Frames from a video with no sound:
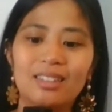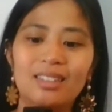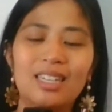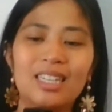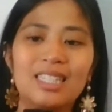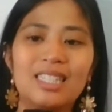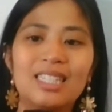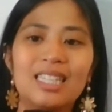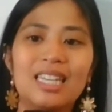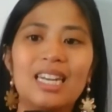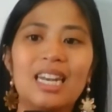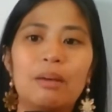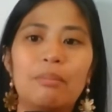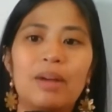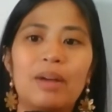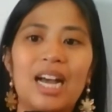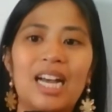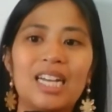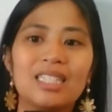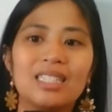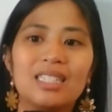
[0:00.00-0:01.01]
Nasa
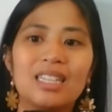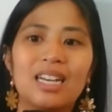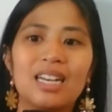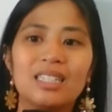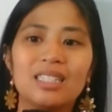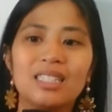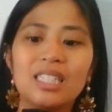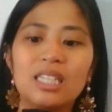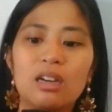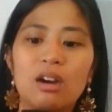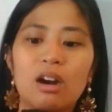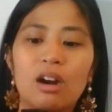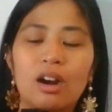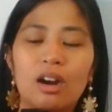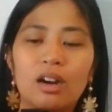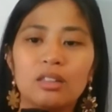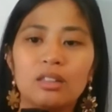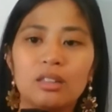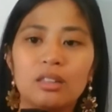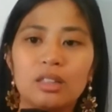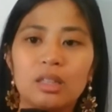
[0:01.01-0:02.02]
labas ang
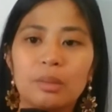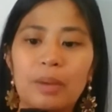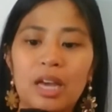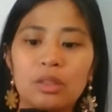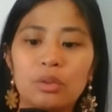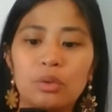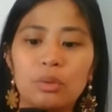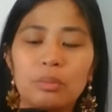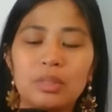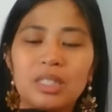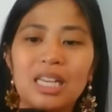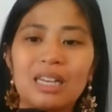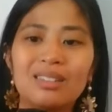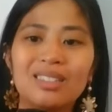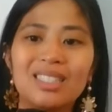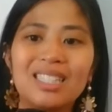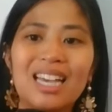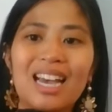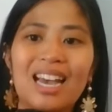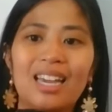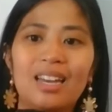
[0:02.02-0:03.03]
CR. The bathroom is
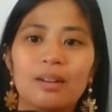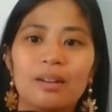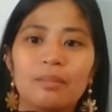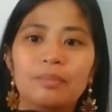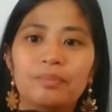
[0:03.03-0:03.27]
outside.